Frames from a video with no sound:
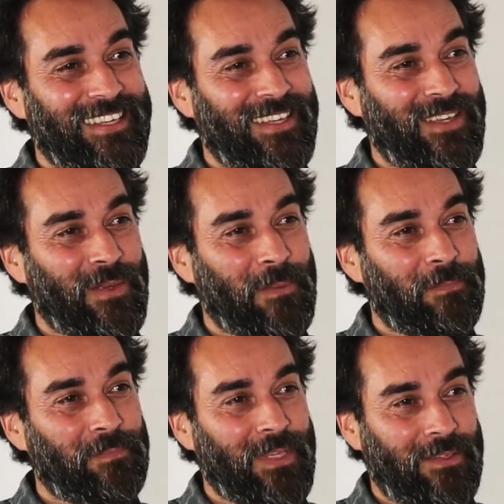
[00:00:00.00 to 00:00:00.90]
That's just
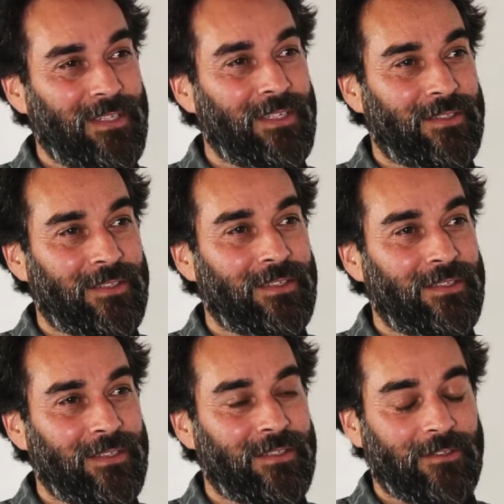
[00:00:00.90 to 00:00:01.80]
crazy. It is,
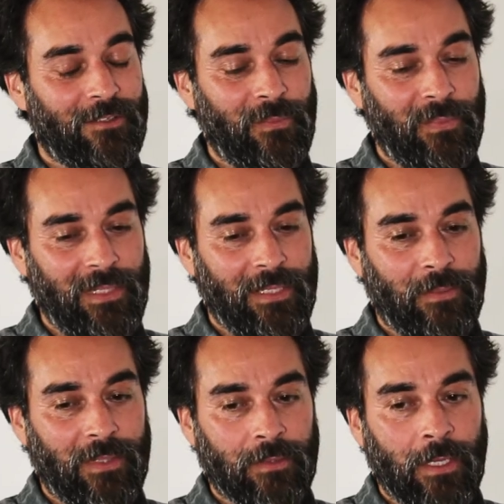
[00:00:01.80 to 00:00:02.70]
it is, it's completely
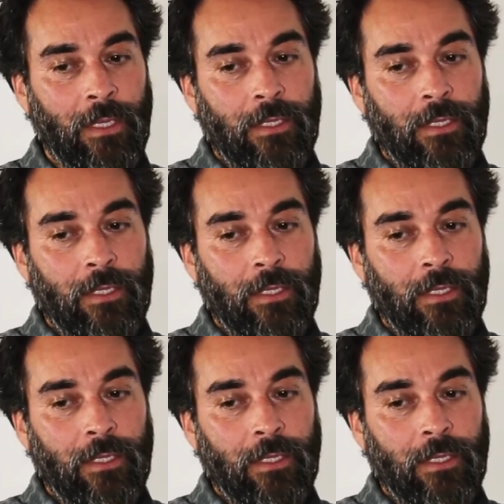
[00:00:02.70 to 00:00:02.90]
wild.